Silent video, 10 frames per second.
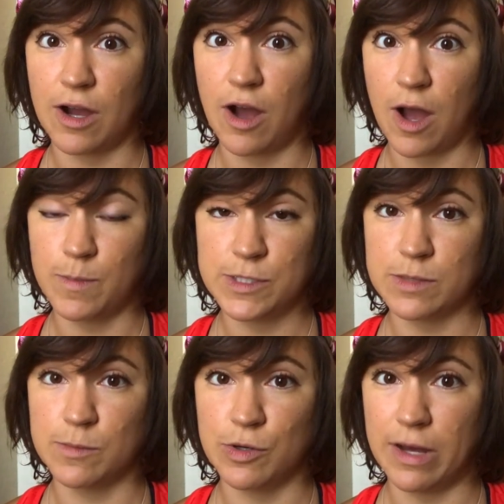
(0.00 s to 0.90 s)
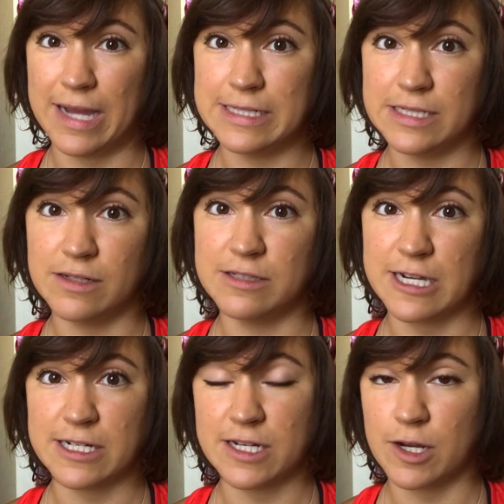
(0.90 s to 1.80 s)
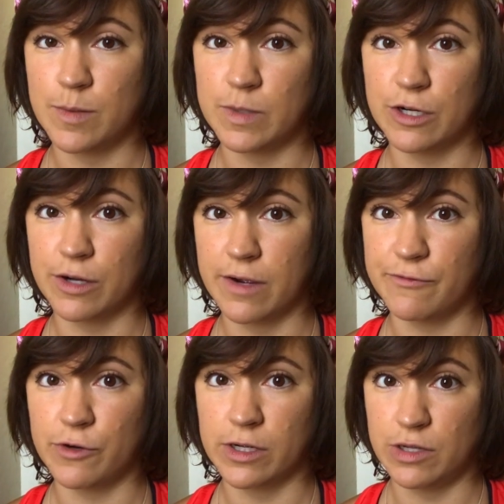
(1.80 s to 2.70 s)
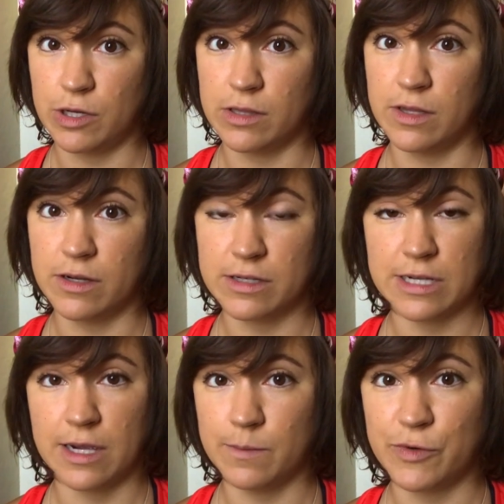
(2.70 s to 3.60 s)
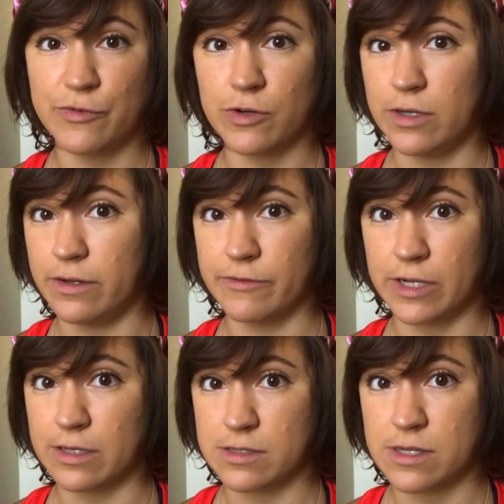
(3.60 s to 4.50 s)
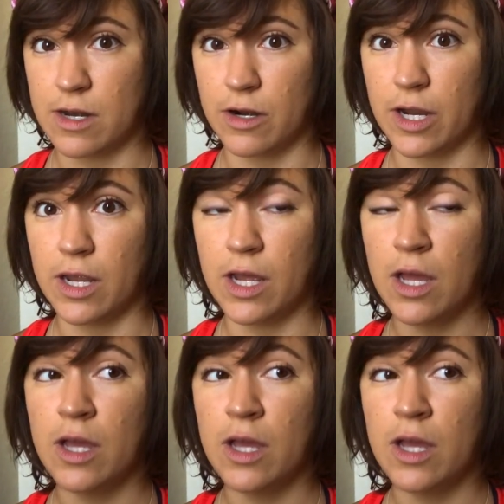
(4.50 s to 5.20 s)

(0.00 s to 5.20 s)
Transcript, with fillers: optimal ideal dietary program for a good long time before you even consider it,